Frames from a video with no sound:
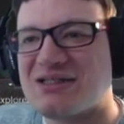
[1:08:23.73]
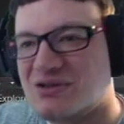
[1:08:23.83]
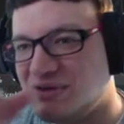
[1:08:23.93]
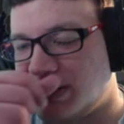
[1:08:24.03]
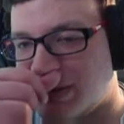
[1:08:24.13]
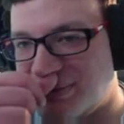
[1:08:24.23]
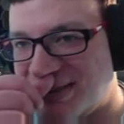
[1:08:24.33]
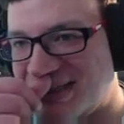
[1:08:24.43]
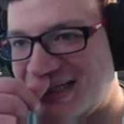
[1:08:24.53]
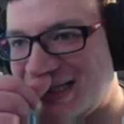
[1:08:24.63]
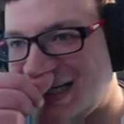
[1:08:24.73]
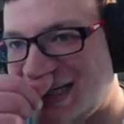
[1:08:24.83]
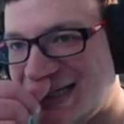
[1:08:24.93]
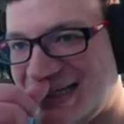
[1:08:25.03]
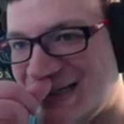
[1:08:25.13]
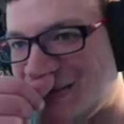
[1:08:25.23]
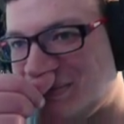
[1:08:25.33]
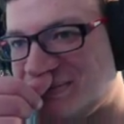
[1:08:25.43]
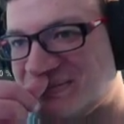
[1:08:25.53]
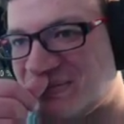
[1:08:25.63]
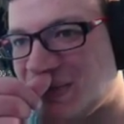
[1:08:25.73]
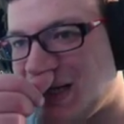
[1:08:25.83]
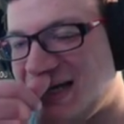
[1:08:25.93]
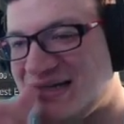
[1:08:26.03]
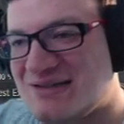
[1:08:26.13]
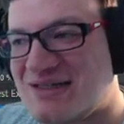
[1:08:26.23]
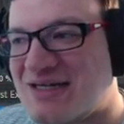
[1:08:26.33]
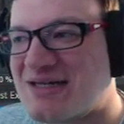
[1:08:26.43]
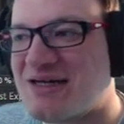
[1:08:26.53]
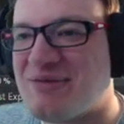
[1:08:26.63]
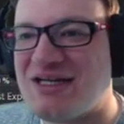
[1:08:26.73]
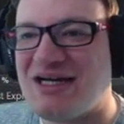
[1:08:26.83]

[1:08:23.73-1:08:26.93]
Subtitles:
Welcome. I mean,